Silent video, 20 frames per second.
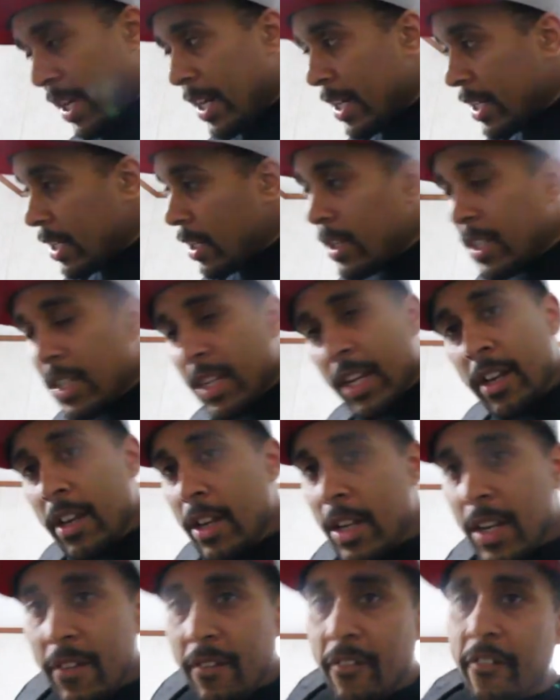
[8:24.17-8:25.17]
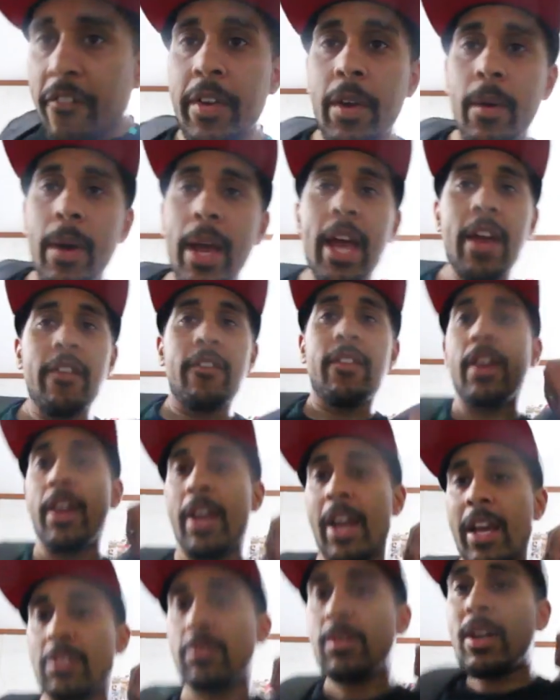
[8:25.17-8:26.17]
And it doesn't, it doesn't even feel heavy,
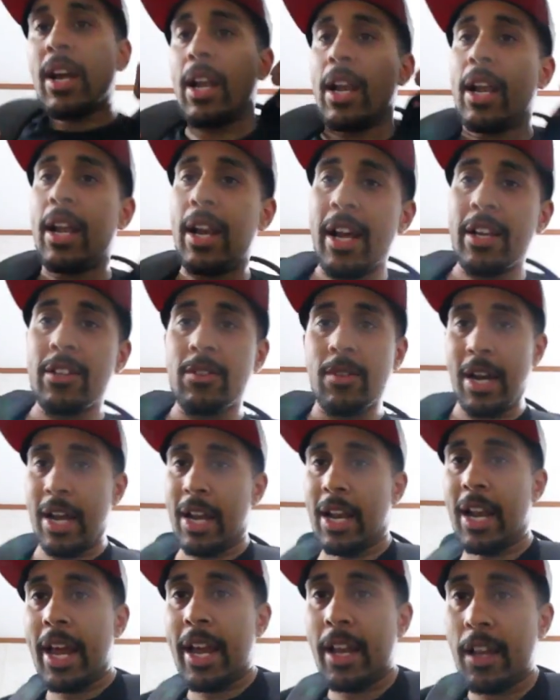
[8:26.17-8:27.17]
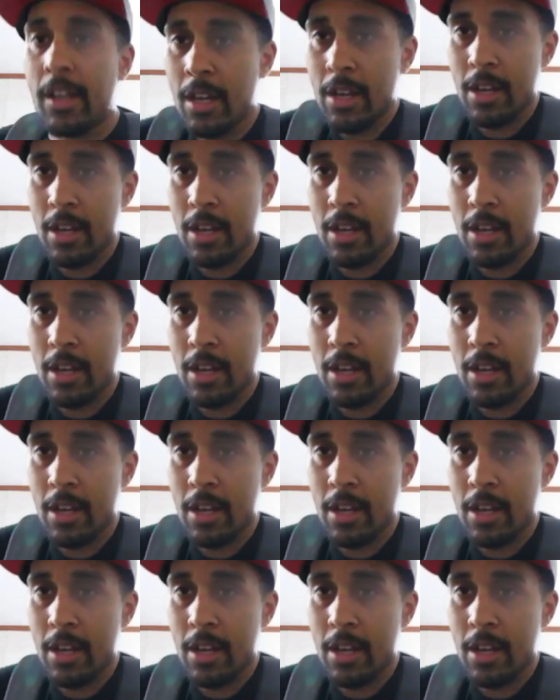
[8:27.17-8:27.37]
and that's what I, and that's what I like.